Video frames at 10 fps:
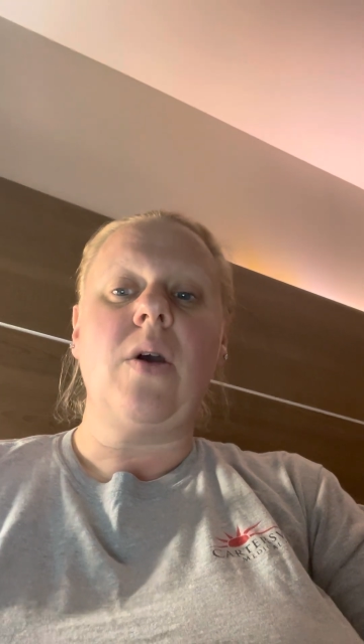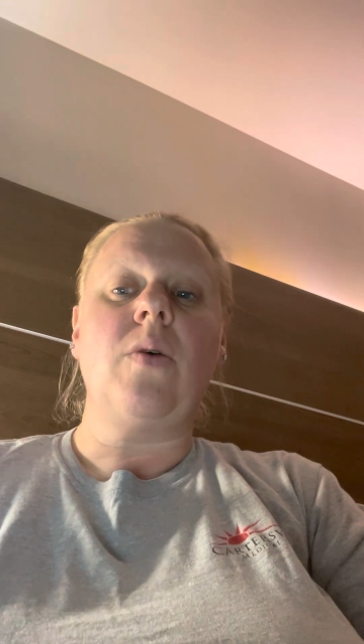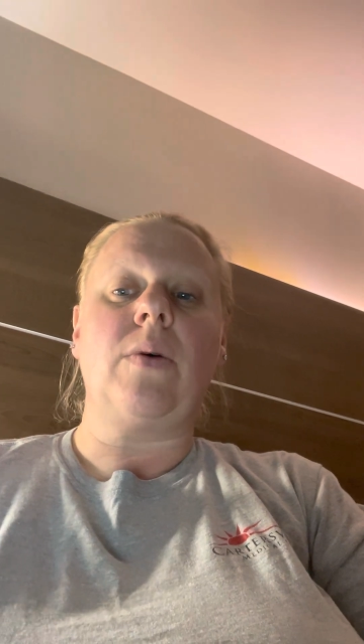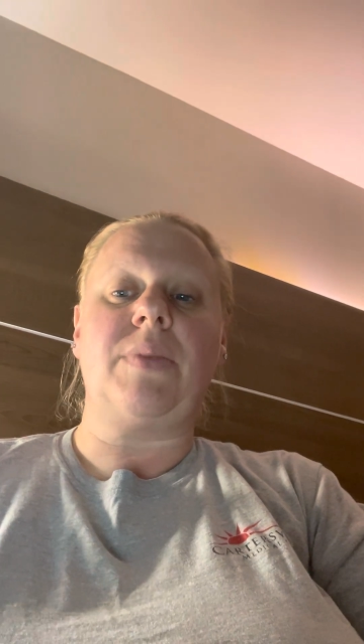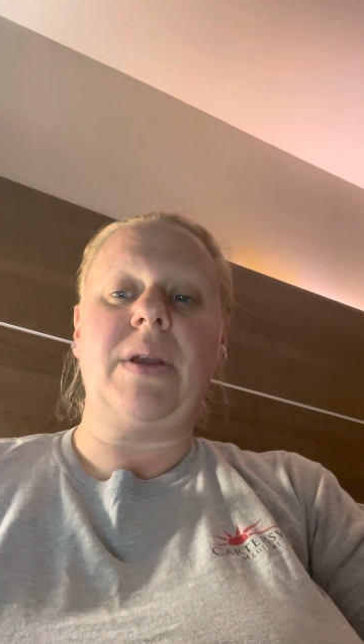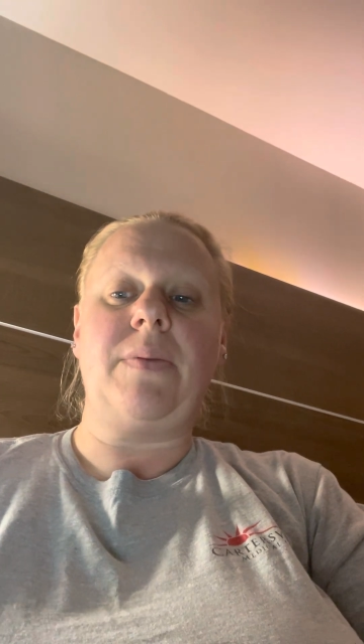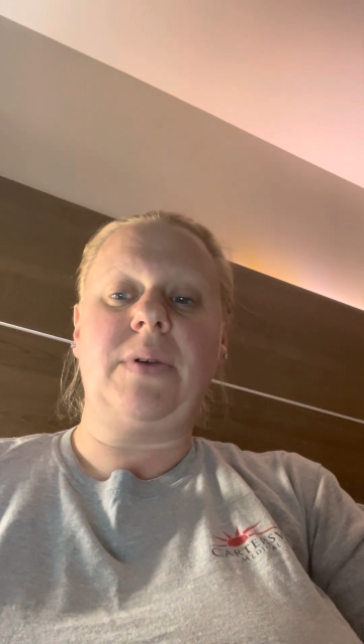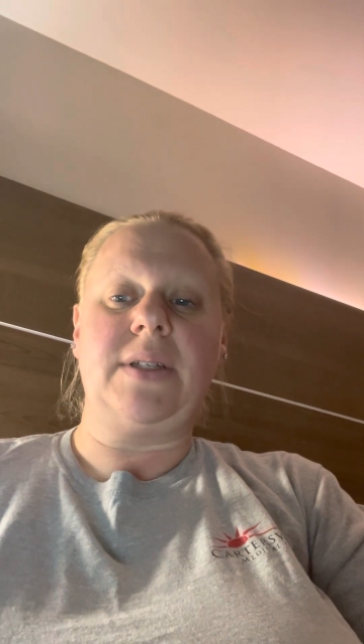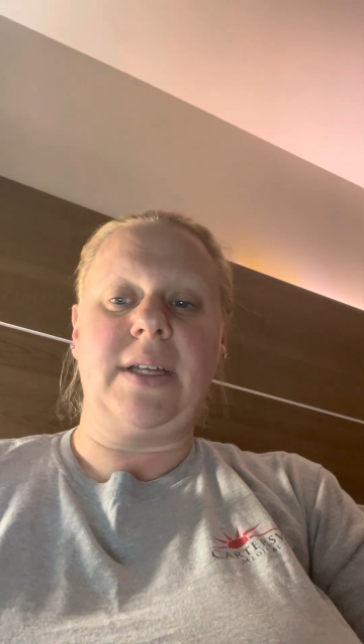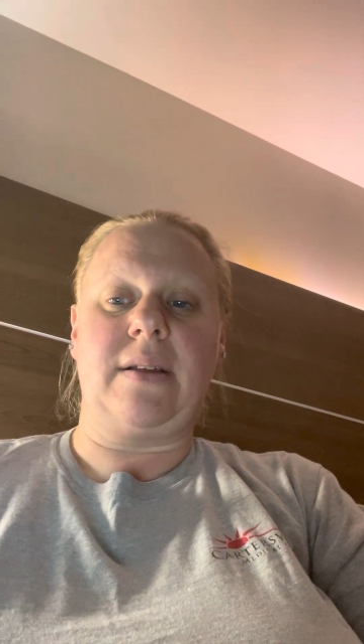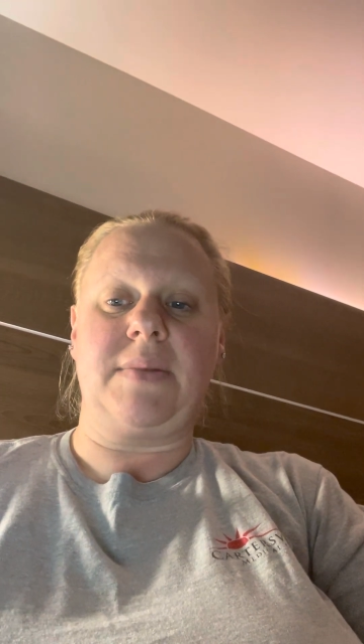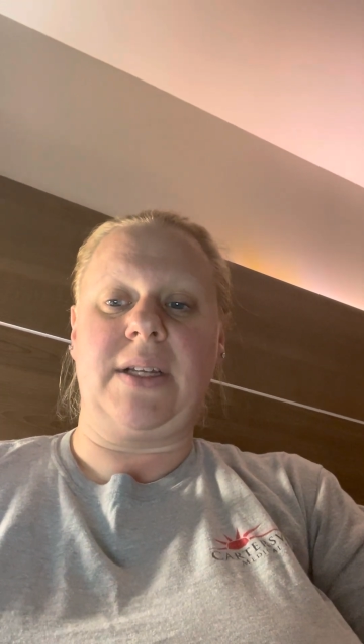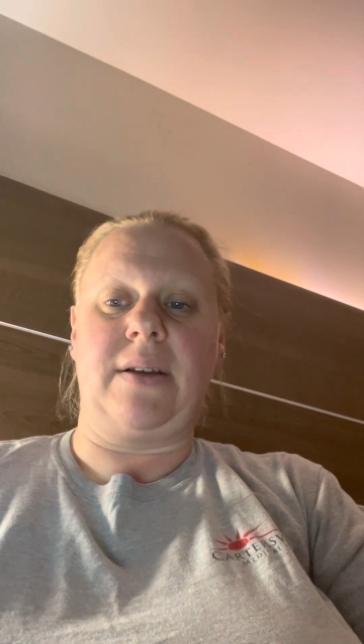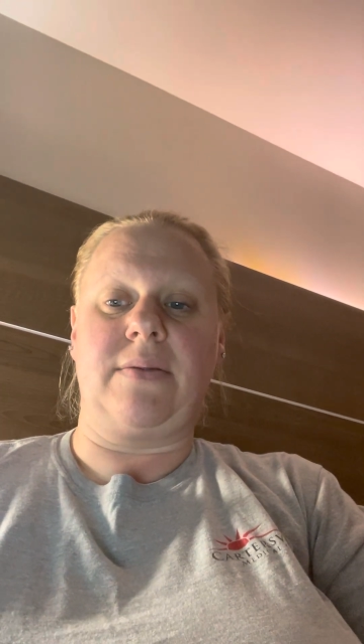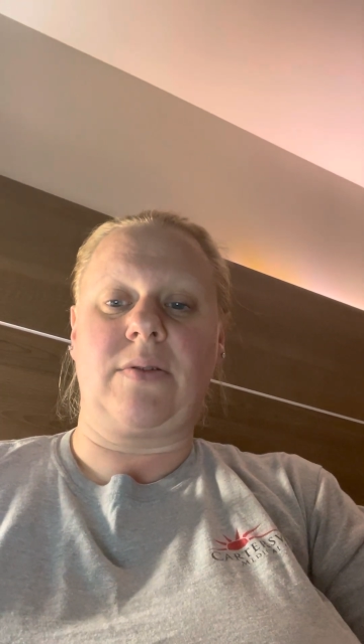When people see
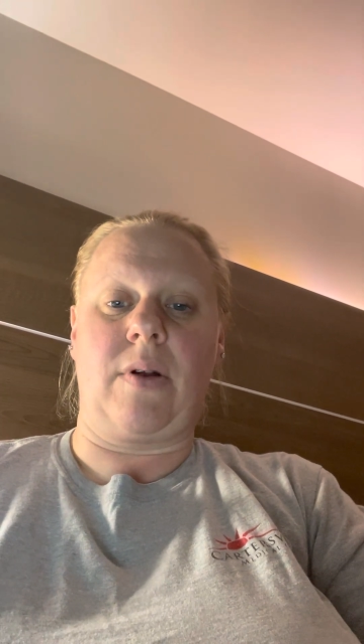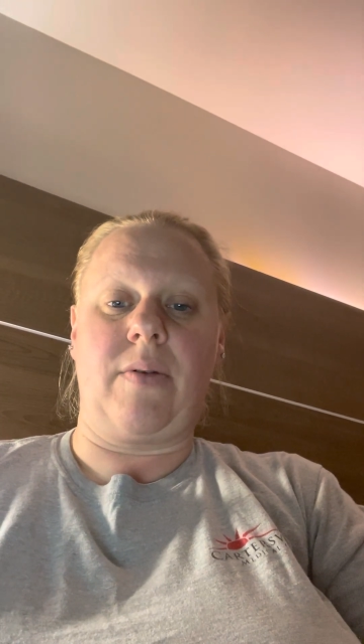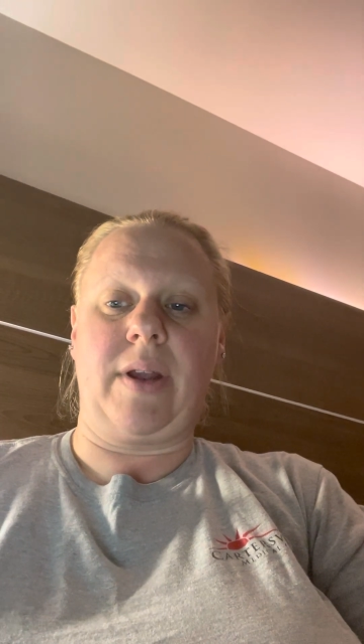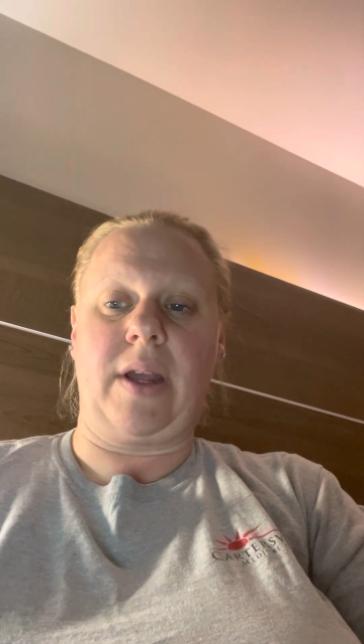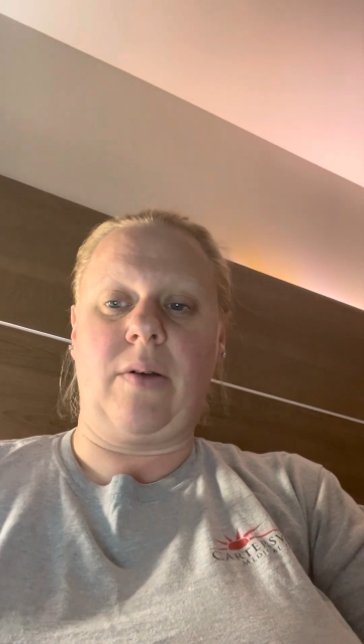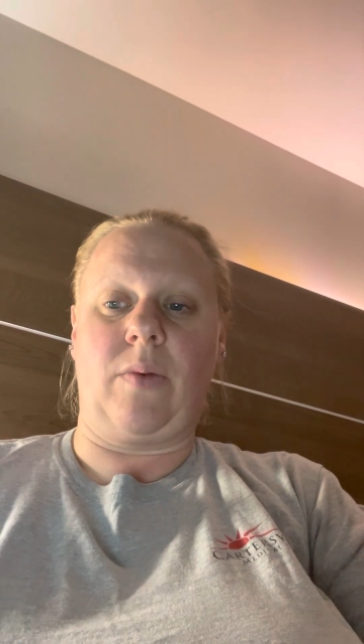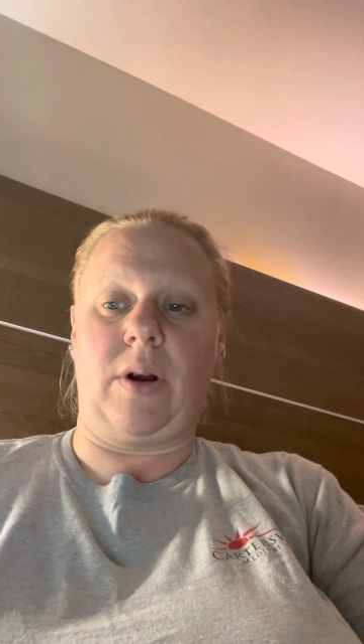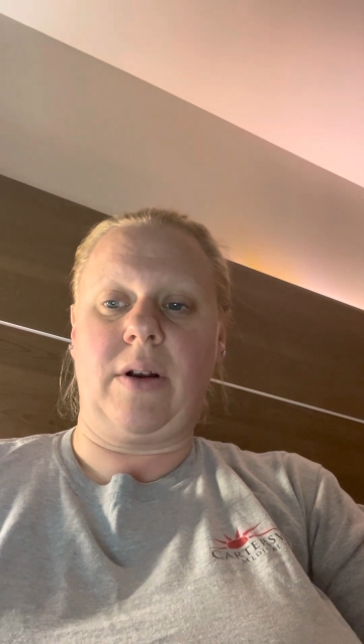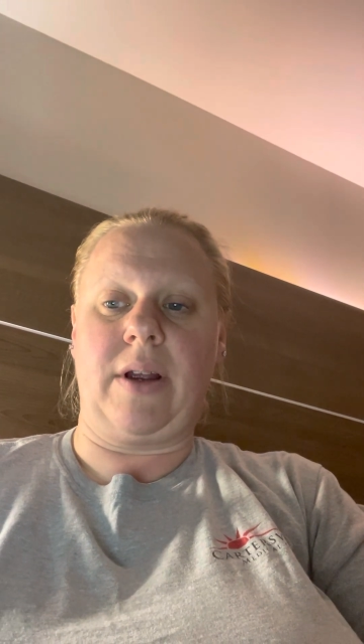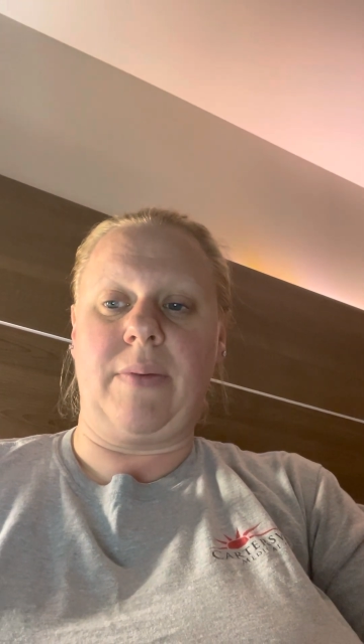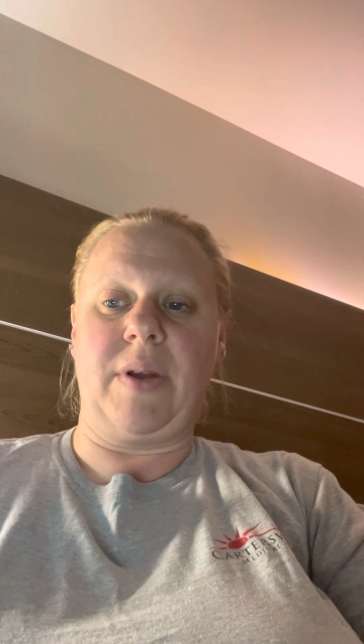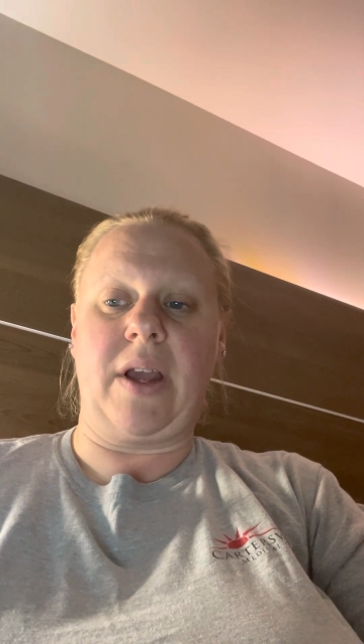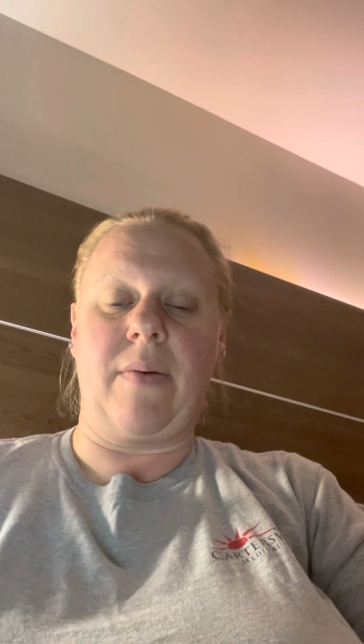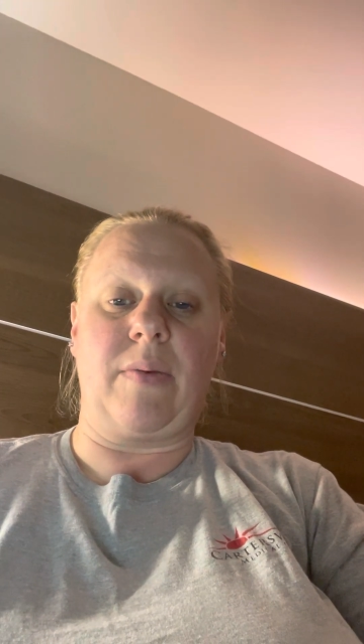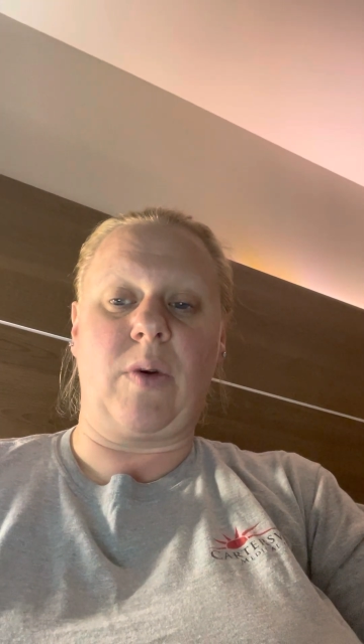themselves growing at work and
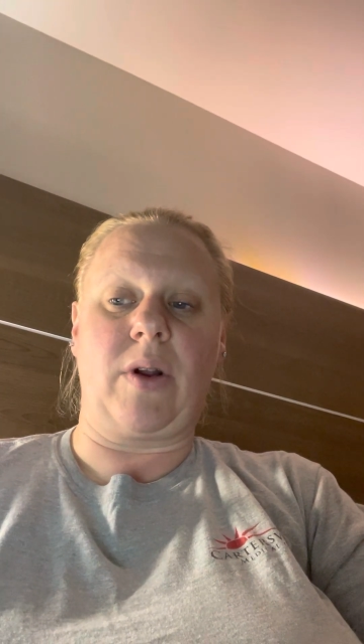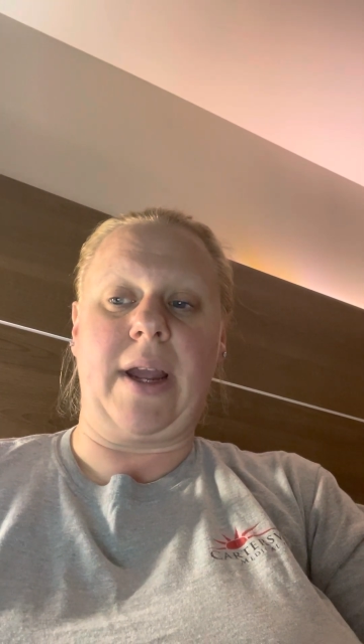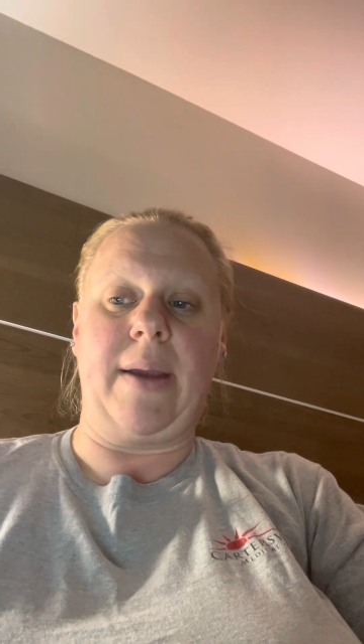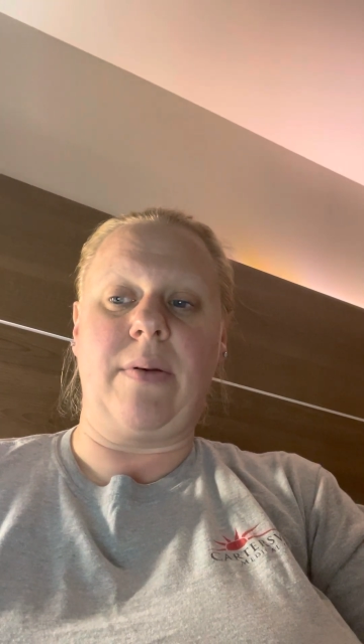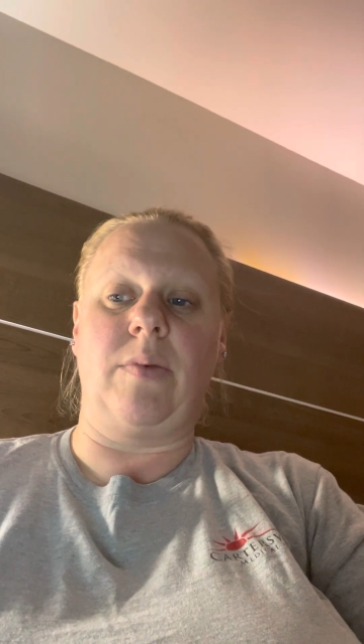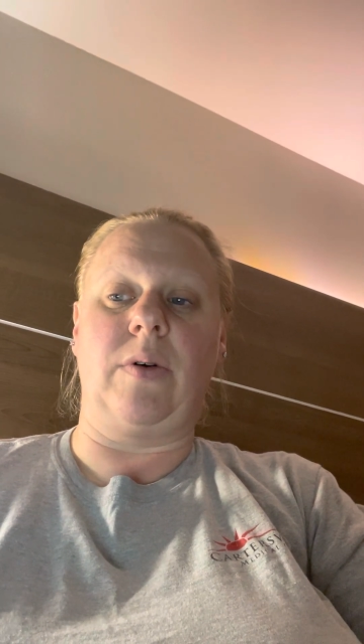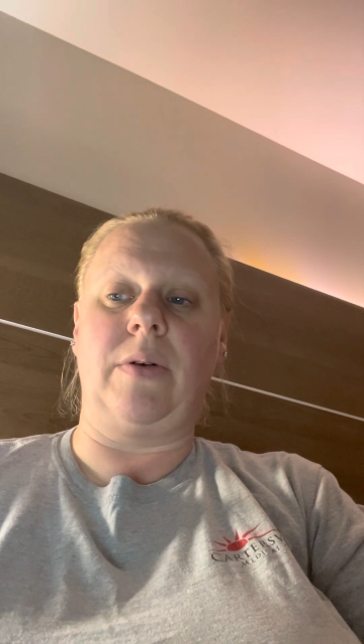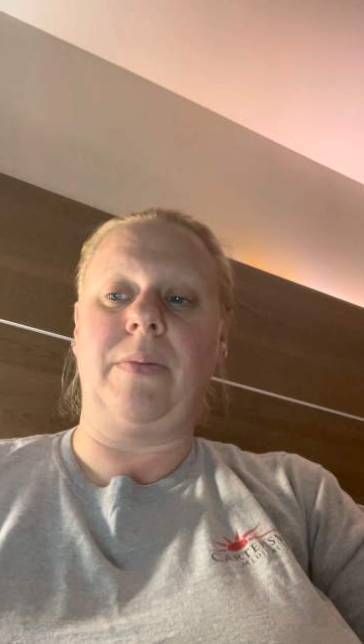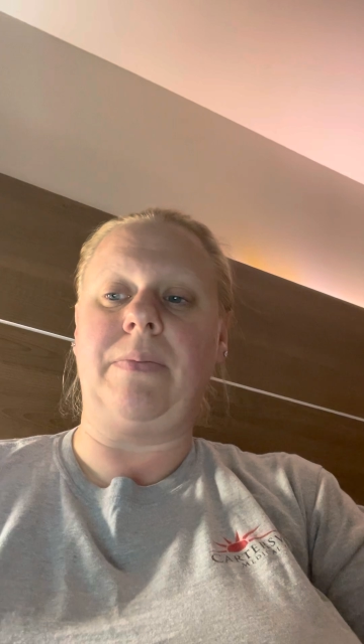becoming more capable,